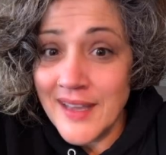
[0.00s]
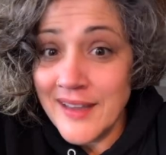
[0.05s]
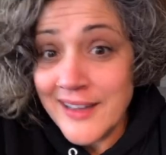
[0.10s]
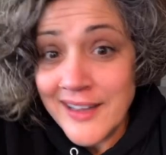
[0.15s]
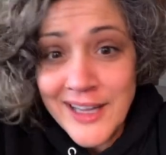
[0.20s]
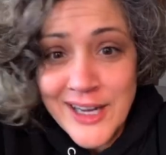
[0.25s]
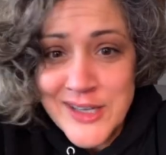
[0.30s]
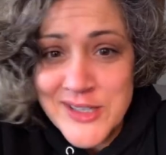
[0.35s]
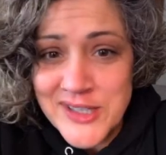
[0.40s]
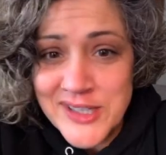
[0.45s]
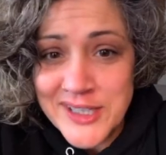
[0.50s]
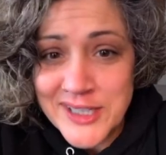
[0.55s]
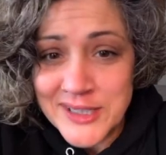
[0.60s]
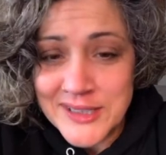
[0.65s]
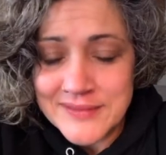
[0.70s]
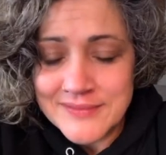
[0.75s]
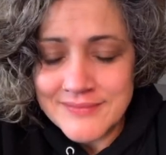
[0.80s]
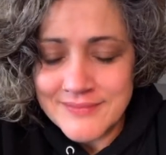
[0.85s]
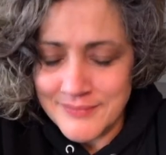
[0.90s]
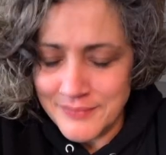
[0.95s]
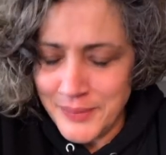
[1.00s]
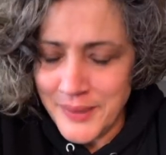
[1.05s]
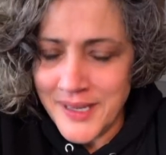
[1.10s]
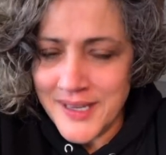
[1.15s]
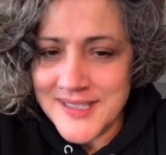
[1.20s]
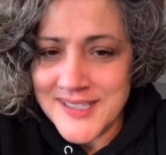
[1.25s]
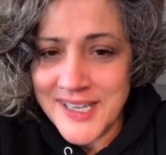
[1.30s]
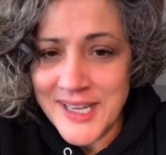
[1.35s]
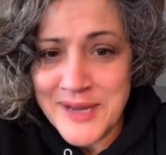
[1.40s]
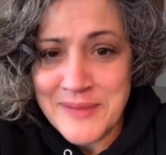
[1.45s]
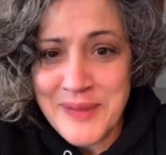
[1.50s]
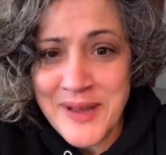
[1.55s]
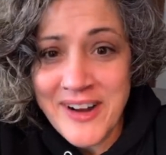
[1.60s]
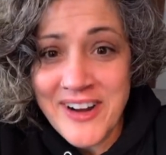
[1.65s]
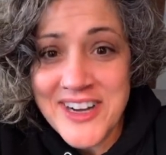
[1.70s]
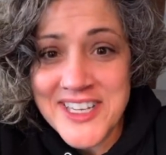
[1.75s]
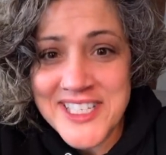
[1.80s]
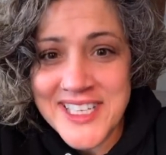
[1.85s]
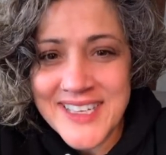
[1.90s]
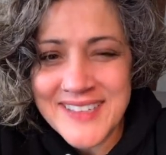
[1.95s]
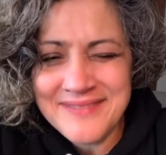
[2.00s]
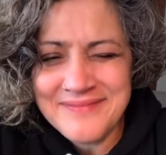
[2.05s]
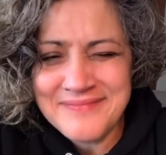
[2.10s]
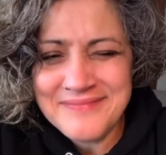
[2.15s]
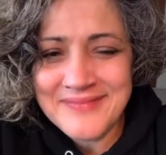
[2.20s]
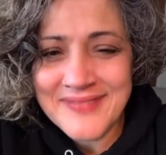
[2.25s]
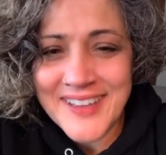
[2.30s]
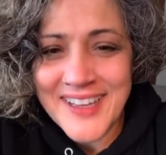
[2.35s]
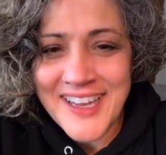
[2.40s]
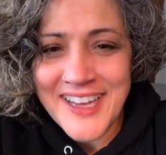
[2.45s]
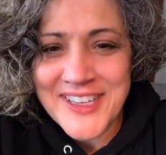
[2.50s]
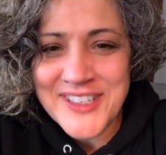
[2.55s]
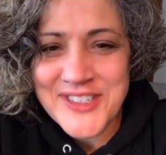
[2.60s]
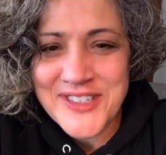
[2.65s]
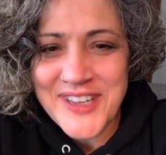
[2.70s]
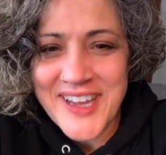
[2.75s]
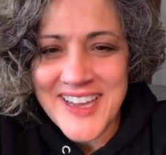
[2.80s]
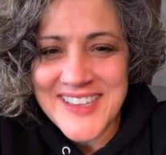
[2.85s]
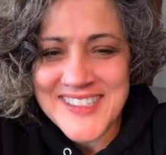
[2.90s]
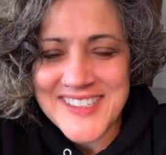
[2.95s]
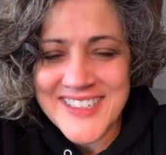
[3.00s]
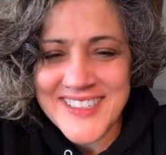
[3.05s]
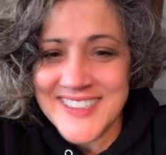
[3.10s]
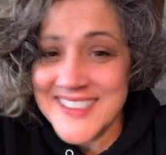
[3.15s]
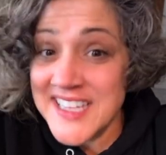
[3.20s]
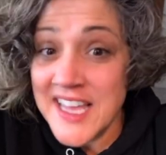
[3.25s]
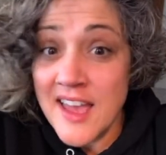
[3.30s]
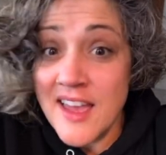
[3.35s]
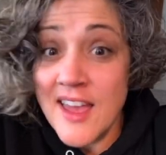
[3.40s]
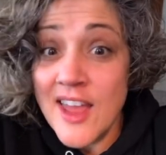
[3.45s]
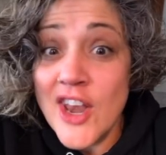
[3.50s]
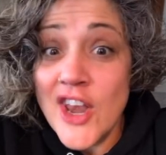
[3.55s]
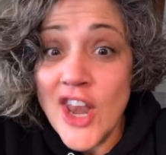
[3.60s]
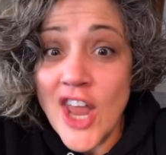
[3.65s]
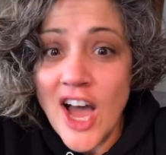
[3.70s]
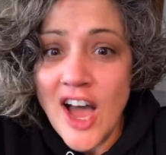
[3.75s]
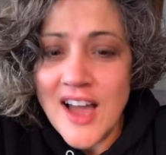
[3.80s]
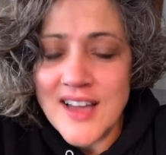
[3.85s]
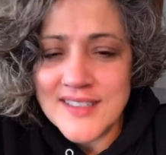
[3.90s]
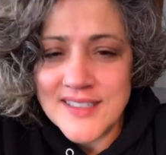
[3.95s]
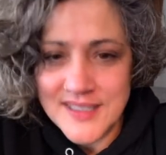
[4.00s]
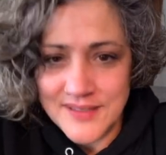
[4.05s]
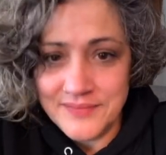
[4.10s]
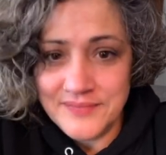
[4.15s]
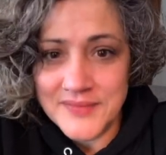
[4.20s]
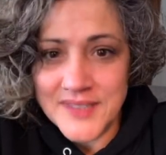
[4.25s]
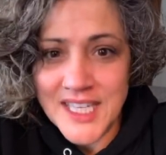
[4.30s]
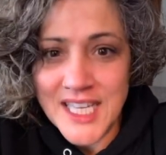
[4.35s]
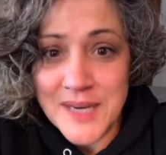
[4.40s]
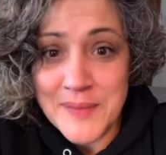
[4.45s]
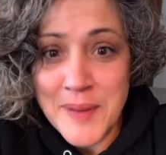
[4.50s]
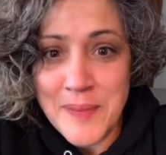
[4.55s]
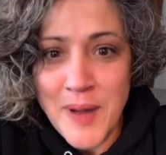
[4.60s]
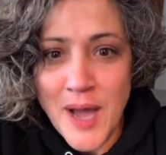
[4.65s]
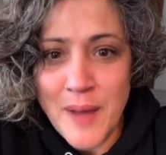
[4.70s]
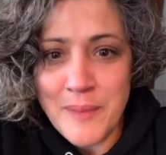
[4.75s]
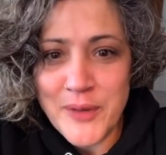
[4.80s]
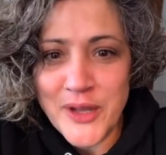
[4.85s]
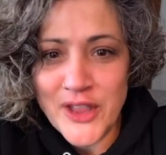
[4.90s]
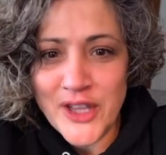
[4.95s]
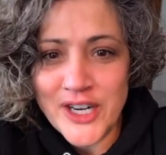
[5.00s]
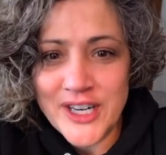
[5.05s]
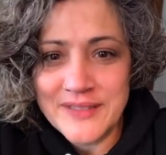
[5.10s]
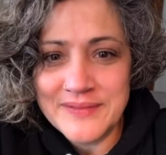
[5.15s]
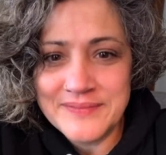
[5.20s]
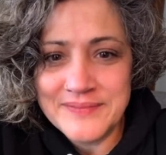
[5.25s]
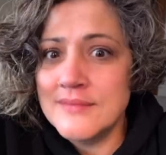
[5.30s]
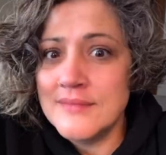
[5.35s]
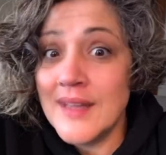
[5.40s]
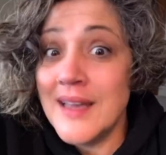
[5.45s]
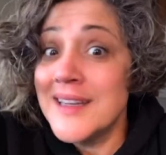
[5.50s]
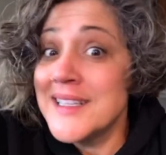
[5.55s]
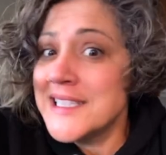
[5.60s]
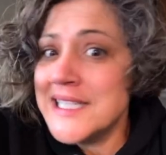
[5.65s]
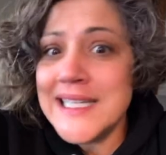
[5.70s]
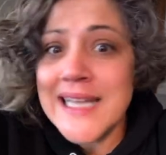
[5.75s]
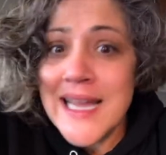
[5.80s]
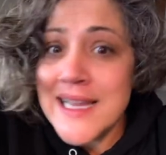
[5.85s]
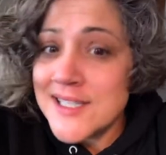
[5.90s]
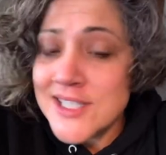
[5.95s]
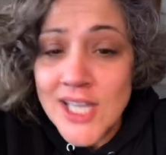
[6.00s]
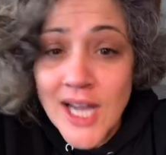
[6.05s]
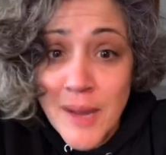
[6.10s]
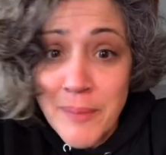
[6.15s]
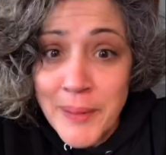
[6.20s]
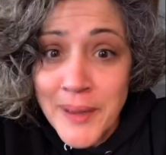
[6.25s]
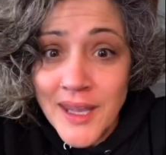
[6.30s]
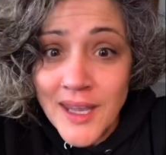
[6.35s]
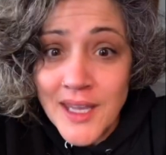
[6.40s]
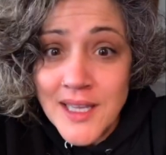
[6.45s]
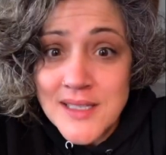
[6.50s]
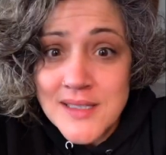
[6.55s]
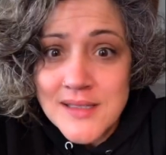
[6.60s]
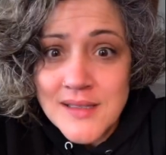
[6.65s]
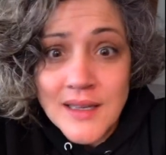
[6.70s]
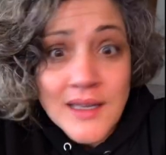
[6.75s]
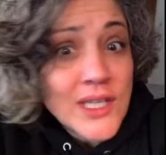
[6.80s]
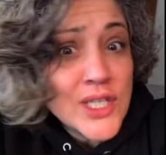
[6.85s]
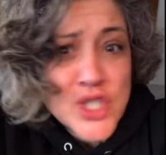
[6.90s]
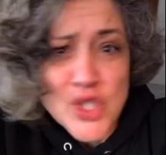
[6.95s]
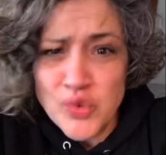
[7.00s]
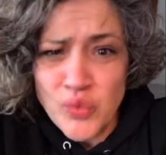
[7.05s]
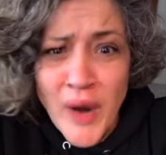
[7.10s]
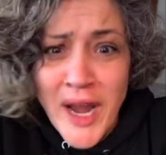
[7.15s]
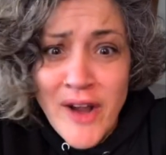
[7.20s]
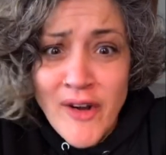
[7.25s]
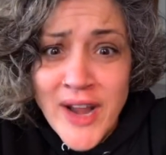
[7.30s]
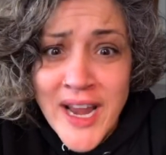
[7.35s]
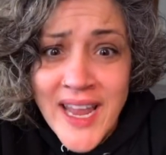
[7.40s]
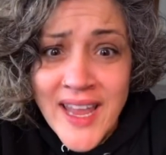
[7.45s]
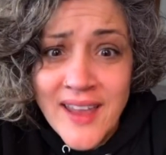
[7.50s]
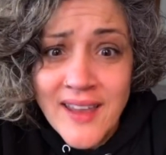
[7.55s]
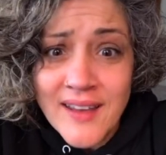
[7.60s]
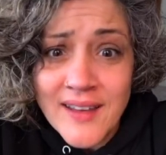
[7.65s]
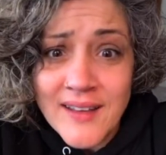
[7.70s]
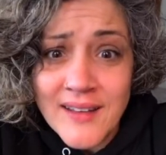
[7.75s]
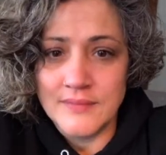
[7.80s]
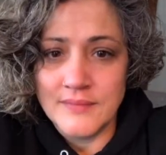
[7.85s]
Here's a little PSA on parenting, and you guessed it, not gonna be popular. Today's topic is swearing.